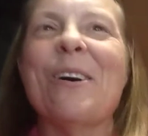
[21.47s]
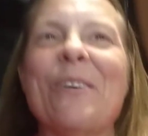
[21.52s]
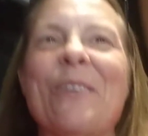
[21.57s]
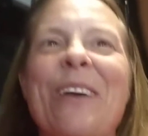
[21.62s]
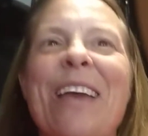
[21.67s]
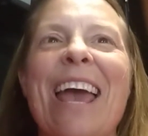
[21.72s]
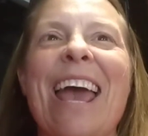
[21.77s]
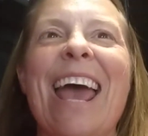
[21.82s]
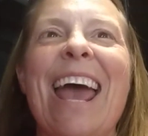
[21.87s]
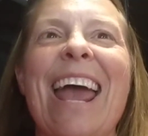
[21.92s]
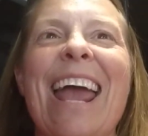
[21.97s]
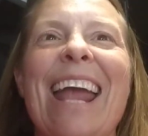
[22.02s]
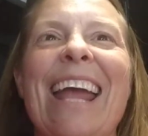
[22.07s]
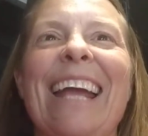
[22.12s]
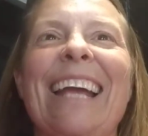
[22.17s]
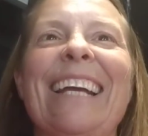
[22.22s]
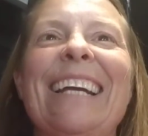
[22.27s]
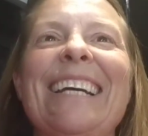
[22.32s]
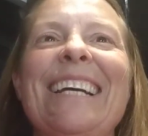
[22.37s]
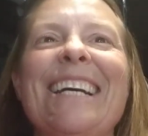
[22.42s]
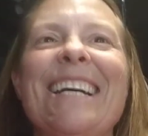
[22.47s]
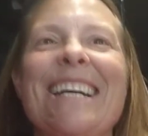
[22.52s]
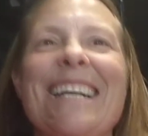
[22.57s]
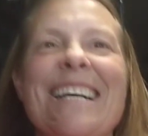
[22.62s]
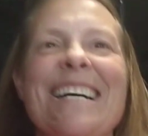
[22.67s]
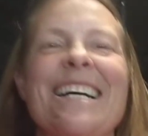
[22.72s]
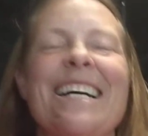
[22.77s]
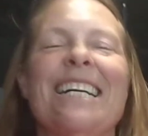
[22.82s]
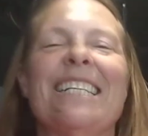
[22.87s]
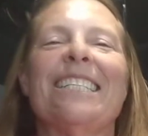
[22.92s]
Okay,
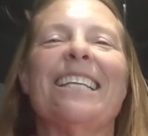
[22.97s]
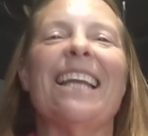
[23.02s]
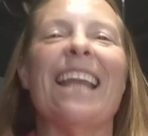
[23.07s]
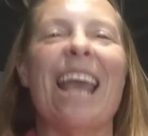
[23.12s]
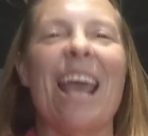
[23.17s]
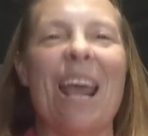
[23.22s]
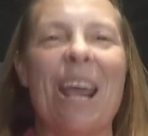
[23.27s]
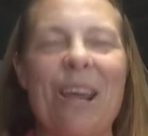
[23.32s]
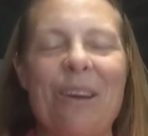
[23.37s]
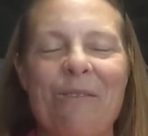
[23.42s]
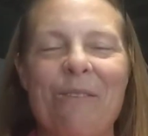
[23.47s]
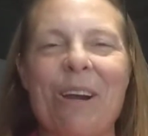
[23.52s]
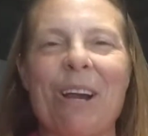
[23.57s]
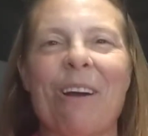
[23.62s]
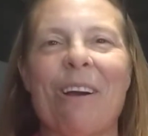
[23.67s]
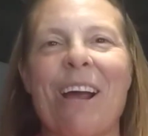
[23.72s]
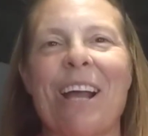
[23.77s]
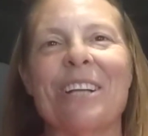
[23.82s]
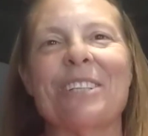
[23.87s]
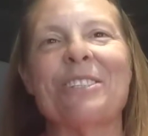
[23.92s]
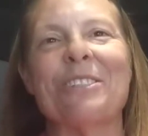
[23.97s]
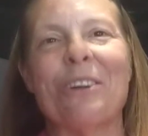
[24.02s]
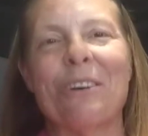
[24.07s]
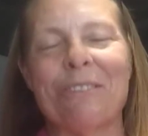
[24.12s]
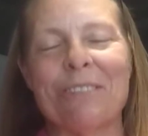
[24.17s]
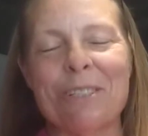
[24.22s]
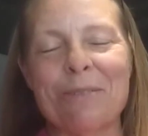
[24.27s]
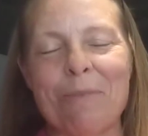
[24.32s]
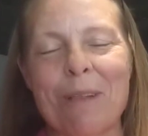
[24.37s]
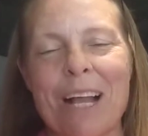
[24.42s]
today we are at a
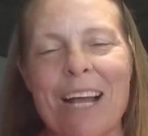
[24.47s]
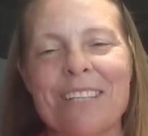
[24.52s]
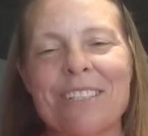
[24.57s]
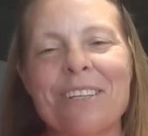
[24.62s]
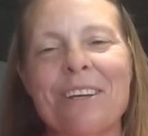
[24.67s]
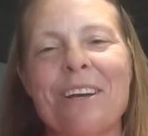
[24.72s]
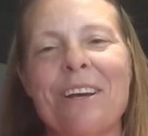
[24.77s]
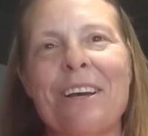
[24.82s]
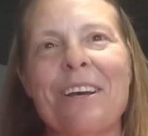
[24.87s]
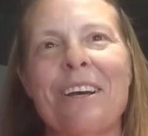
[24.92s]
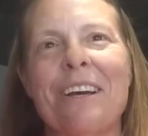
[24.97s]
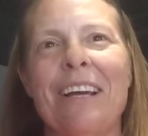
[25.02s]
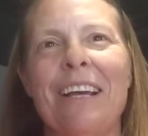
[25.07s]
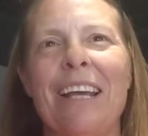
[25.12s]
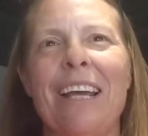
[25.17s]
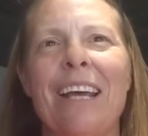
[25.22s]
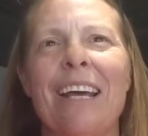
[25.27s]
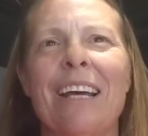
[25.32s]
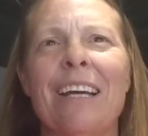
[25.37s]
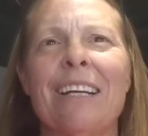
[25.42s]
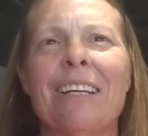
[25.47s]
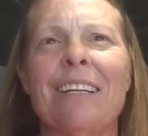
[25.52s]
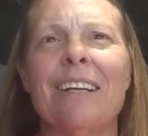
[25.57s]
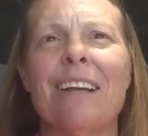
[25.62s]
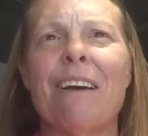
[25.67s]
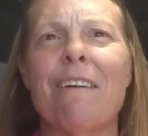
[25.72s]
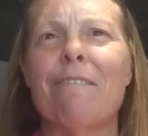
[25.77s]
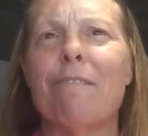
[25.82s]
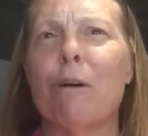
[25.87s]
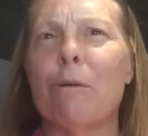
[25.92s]
service plaza
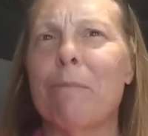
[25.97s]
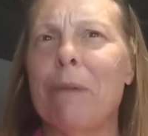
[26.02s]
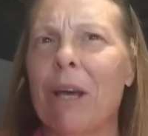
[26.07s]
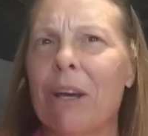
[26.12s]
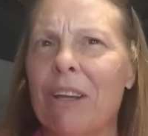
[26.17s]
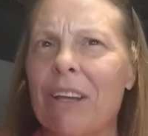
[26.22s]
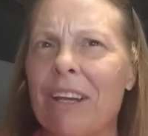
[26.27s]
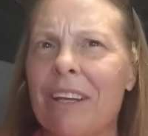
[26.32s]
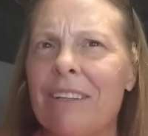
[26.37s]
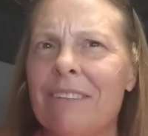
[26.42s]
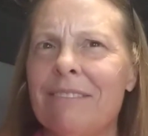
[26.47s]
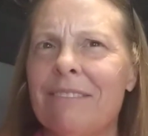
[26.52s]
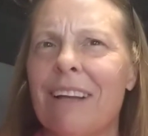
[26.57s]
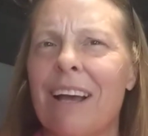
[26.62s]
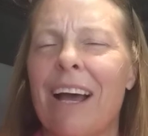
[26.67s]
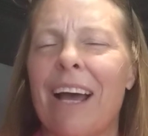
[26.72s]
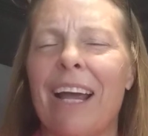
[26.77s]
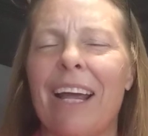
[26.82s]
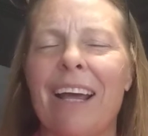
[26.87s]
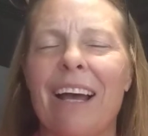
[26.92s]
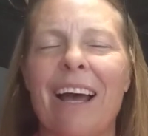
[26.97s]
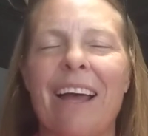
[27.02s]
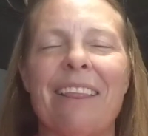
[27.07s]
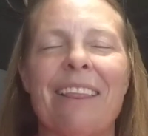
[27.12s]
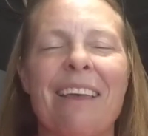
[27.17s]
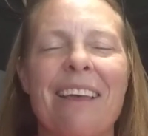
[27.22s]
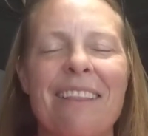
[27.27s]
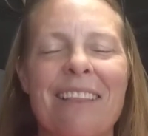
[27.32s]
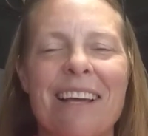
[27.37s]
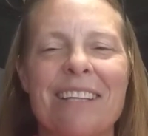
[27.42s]
in Vermilion. I, I
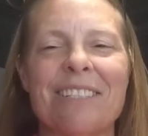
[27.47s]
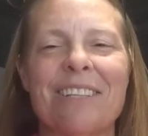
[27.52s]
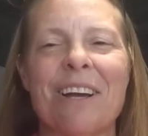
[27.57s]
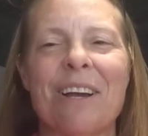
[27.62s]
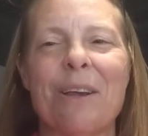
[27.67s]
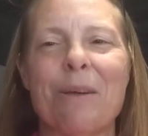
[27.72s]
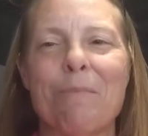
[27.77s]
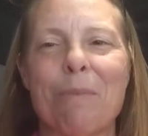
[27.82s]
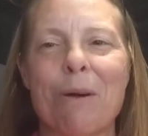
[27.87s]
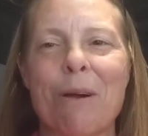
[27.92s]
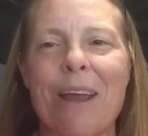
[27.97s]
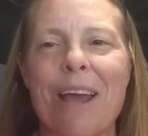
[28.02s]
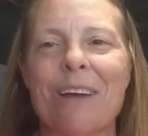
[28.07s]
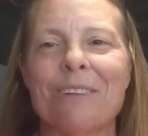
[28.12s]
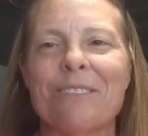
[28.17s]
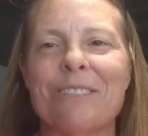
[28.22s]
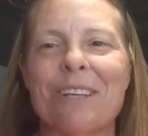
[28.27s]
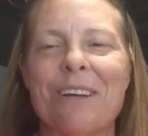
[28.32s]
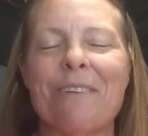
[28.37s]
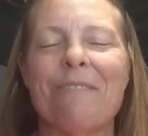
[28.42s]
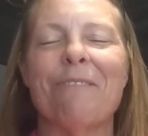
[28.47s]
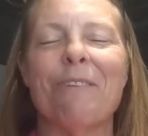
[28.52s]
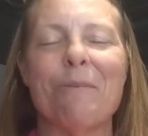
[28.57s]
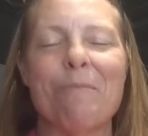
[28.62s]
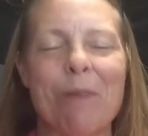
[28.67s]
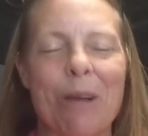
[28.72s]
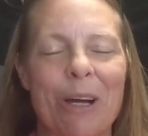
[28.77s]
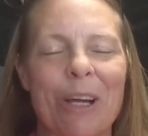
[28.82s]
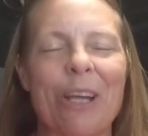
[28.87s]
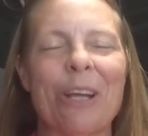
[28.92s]
think that's how you pronounce it,
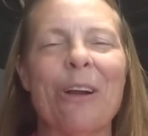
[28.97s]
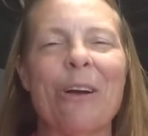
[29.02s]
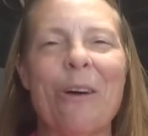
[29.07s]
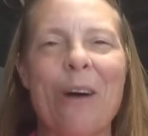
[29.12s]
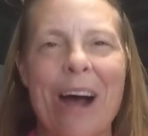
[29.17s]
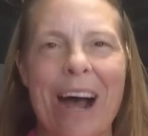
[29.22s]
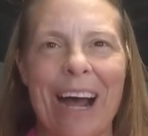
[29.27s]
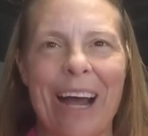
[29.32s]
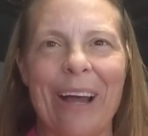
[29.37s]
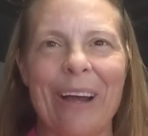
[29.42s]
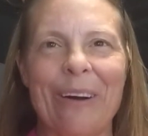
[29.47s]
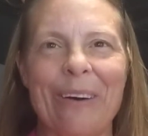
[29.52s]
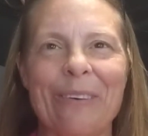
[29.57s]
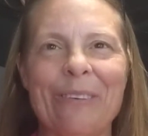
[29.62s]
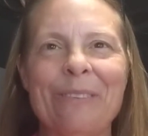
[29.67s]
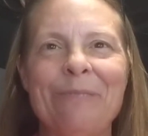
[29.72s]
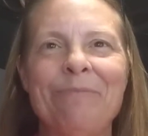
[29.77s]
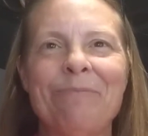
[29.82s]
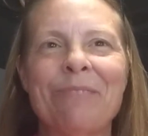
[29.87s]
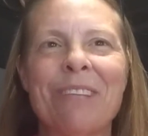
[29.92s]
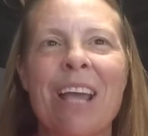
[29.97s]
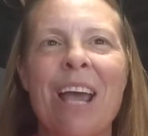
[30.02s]
Vermilion, Ohio.